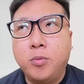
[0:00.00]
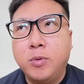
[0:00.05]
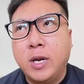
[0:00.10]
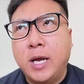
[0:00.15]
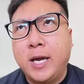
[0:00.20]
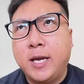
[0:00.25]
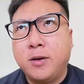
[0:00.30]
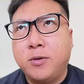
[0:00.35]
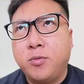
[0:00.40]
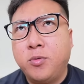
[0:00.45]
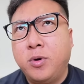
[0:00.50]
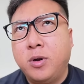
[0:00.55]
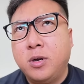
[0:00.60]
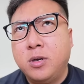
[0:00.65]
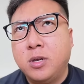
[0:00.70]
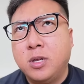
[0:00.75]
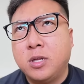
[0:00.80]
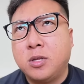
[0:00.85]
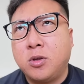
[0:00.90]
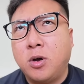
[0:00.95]
like one
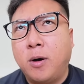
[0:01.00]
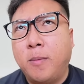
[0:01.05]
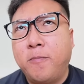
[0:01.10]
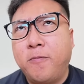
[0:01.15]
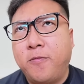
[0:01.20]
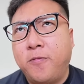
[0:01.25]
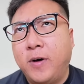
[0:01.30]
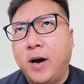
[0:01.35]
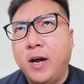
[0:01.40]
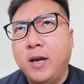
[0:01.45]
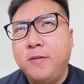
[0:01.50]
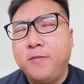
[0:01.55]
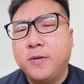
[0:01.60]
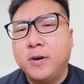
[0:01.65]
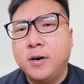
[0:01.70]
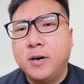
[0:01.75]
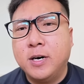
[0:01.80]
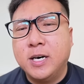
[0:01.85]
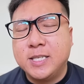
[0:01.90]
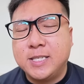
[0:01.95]
of the top 5
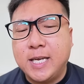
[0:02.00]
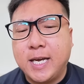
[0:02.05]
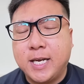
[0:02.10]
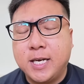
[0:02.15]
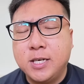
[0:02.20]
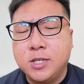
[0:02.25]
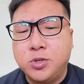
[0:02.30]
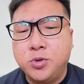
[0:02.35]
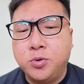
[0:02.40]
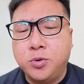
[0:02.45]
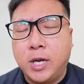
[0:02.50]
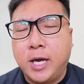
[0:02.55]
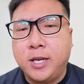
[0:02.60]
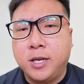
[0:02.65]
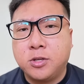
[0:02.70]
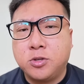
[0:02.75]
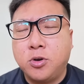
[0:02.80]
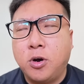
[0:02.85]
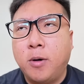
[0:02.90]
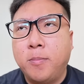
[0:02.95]
attacker to like
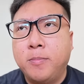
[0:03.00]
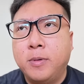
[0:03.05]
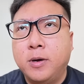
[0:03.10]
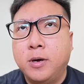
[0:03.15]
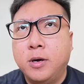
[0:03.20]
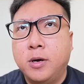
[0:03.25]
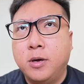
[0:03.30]
the top